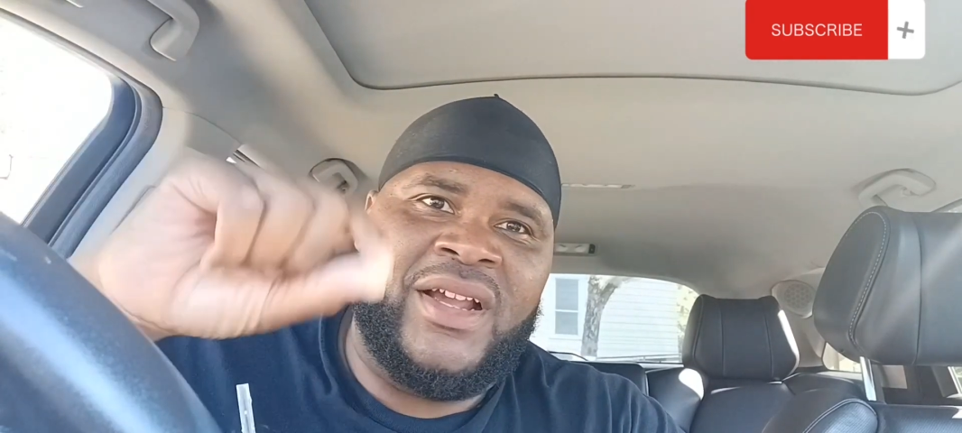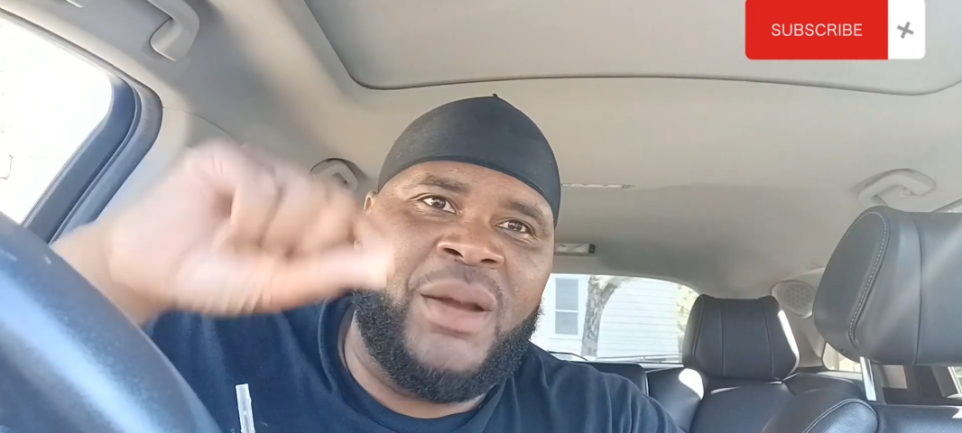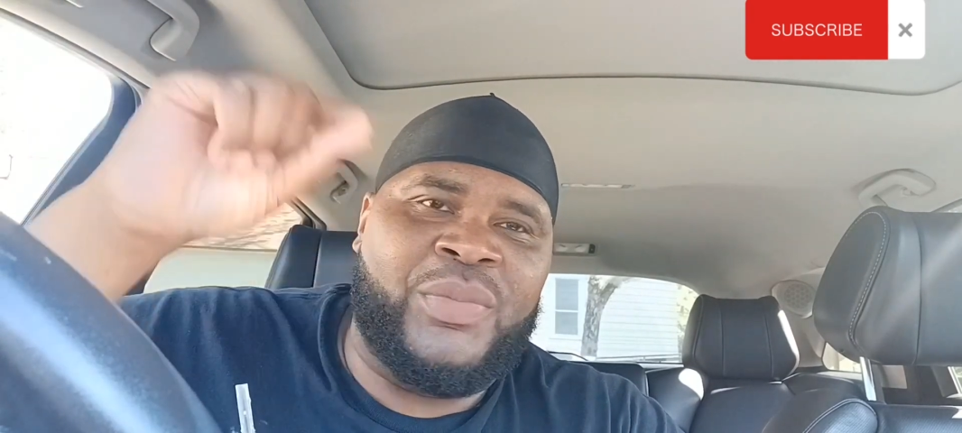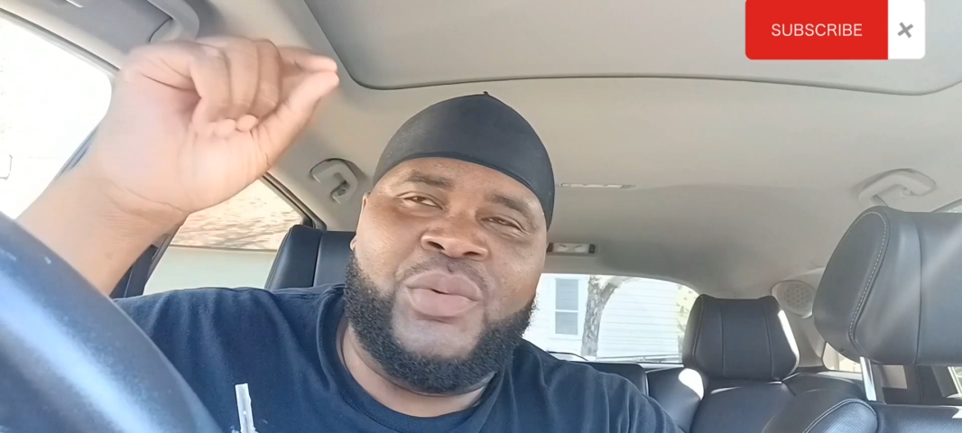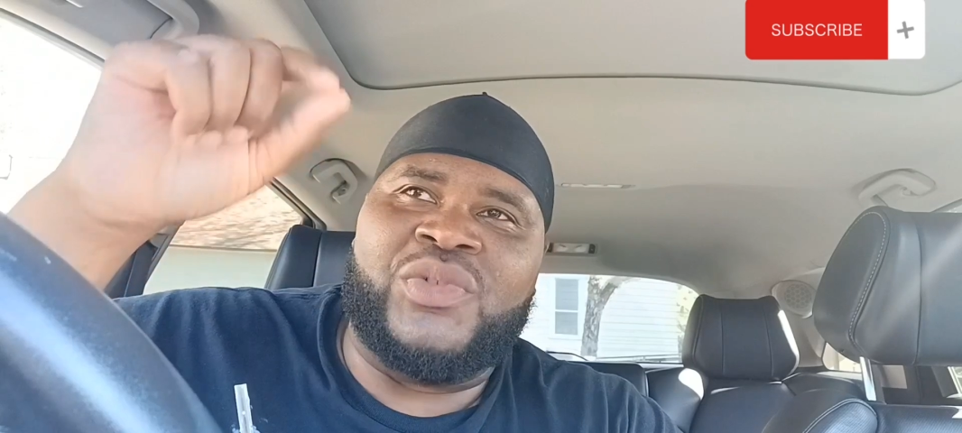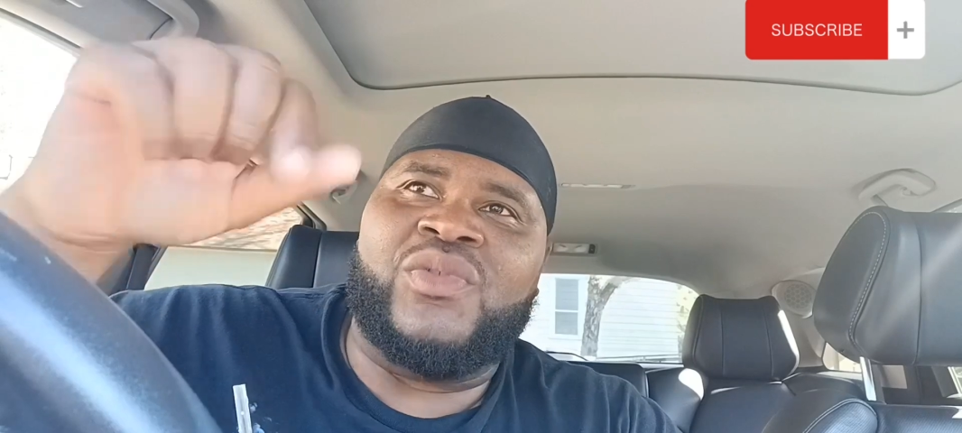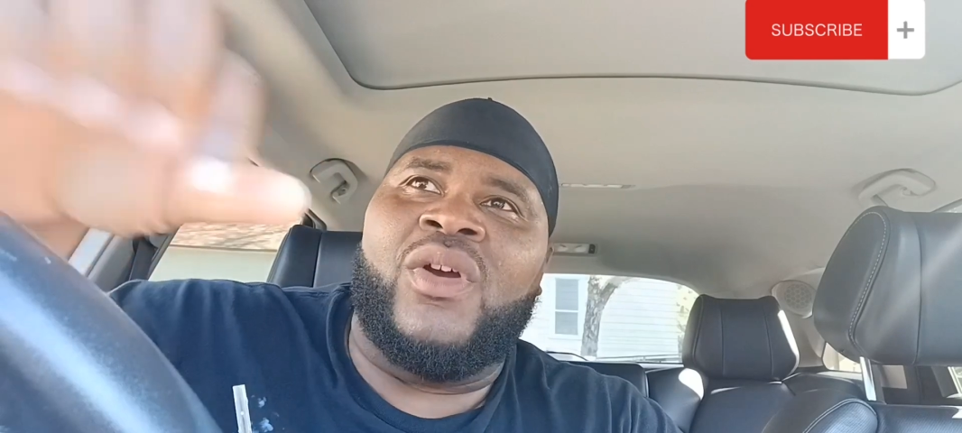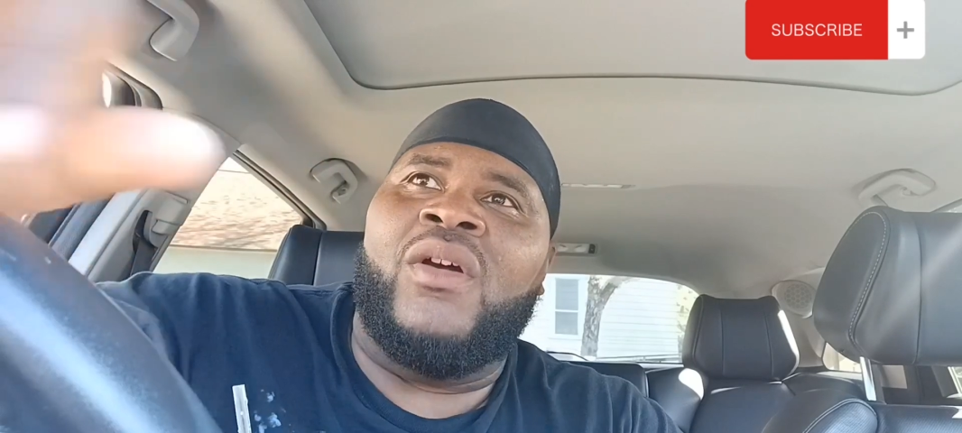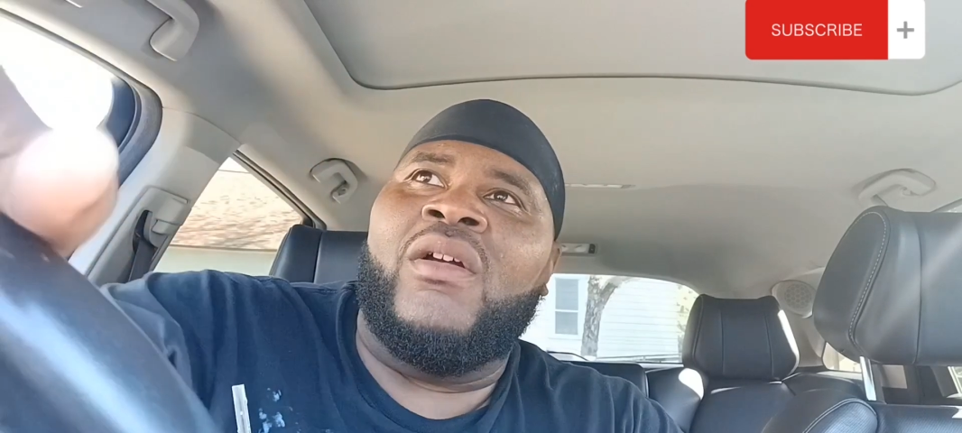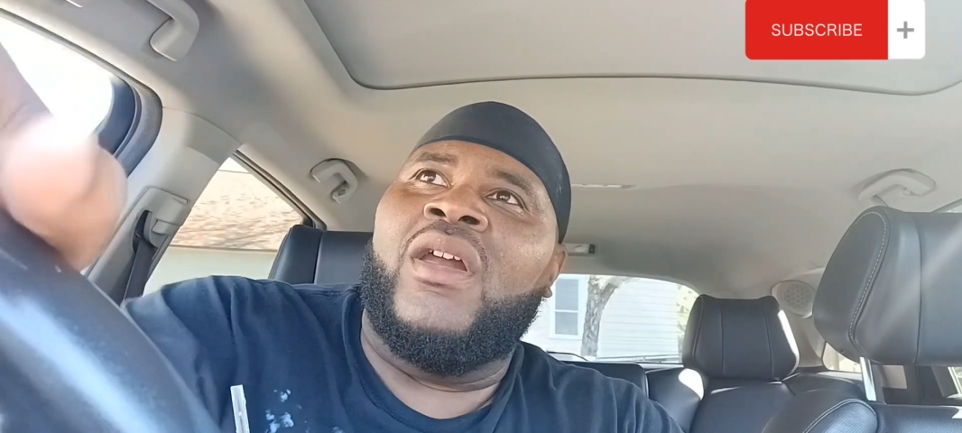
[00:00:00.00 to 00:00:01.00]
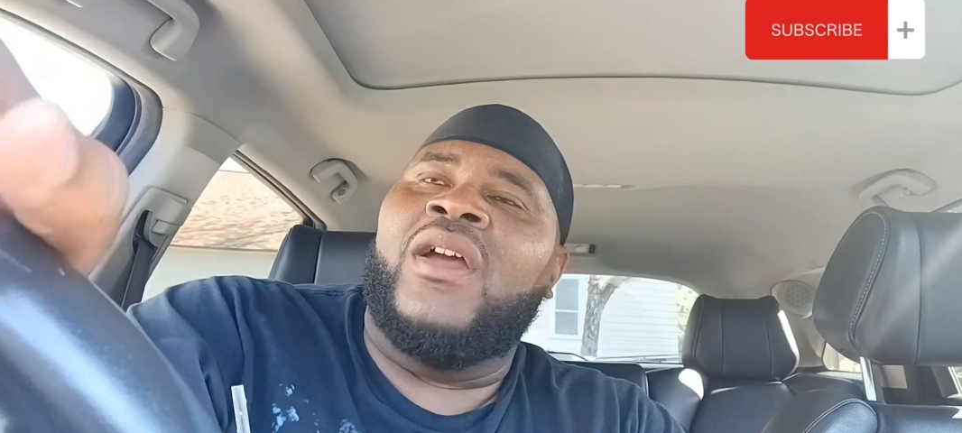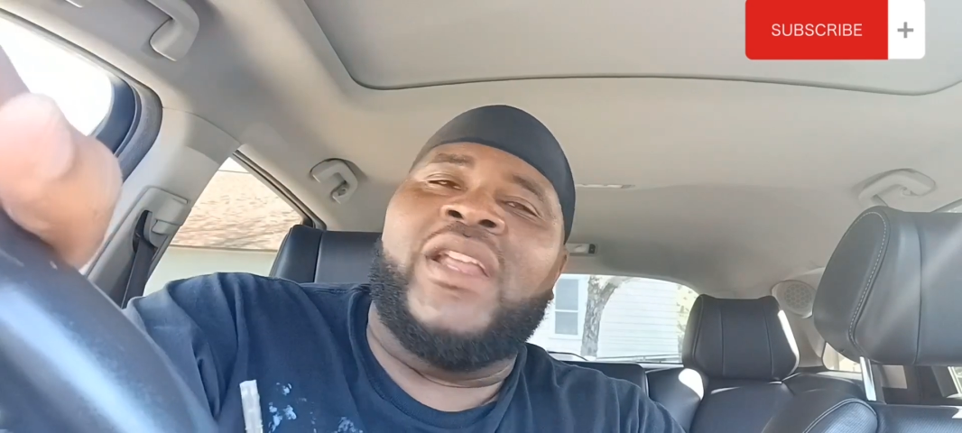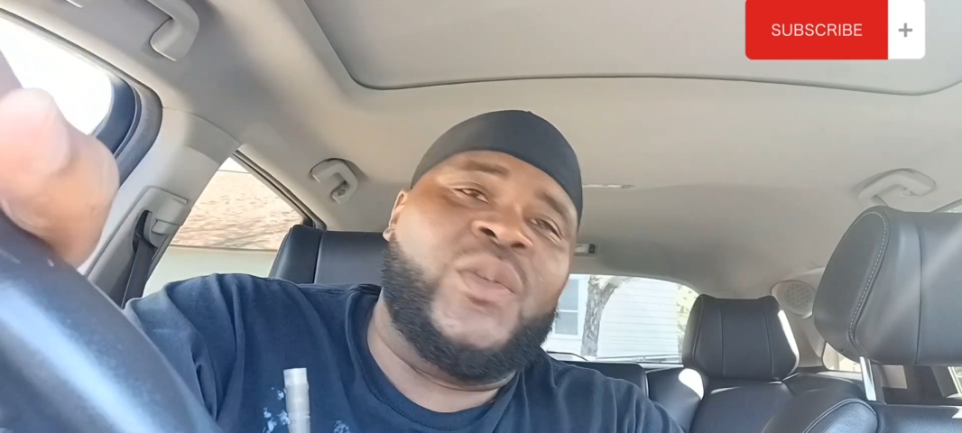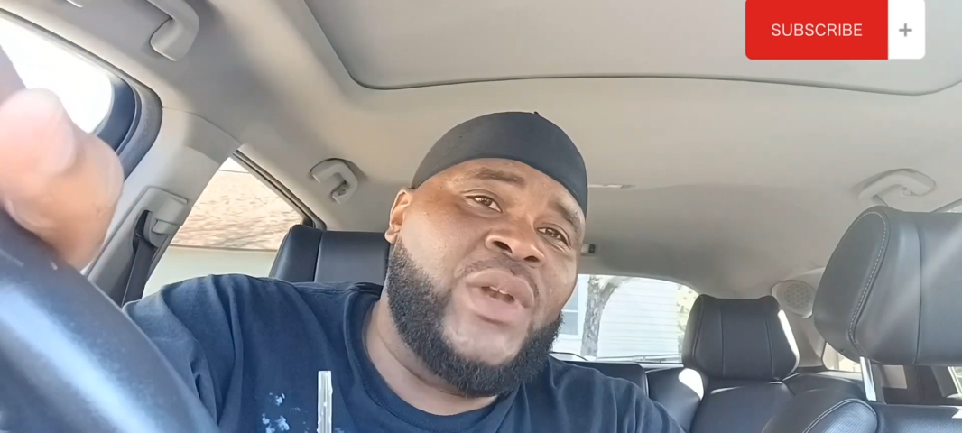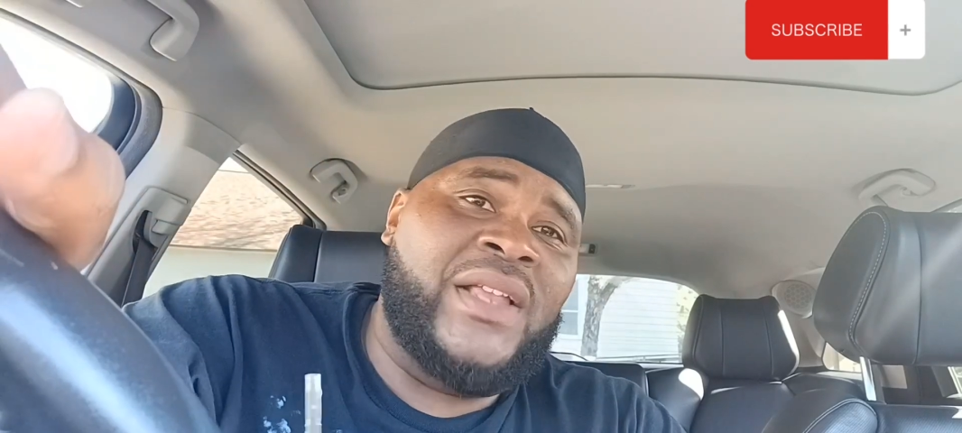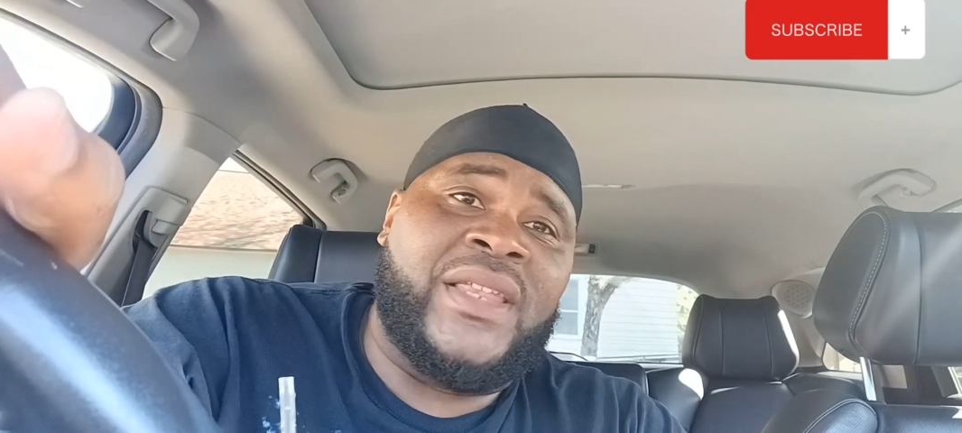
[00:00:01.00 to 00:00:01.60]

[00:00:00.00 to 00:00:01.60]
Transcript: come through the straw. That's what I